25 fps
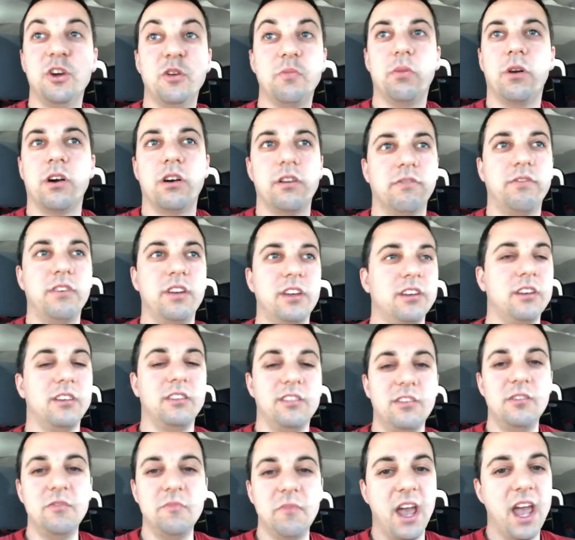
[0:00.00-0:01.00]
perfect
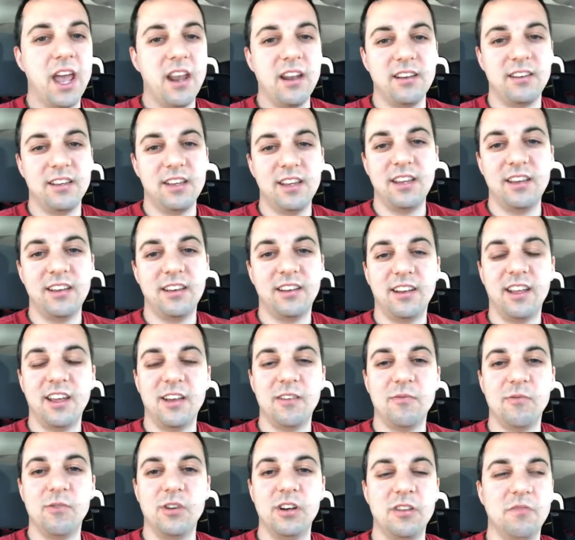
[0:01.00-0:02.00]
humanity
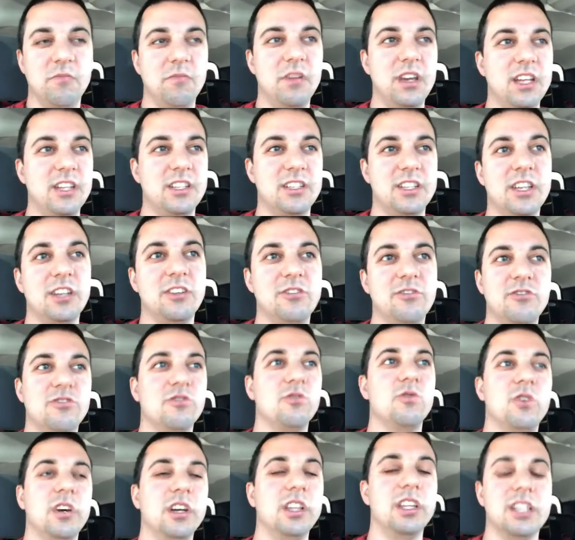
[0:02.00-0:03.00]
and what it means to
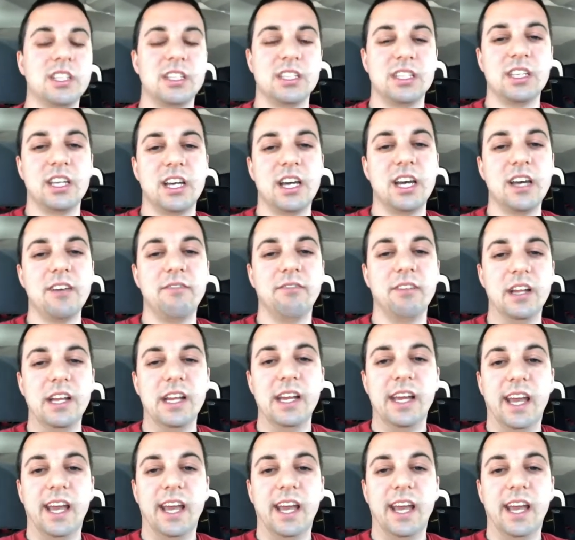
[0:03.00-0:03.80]
enjoy this life.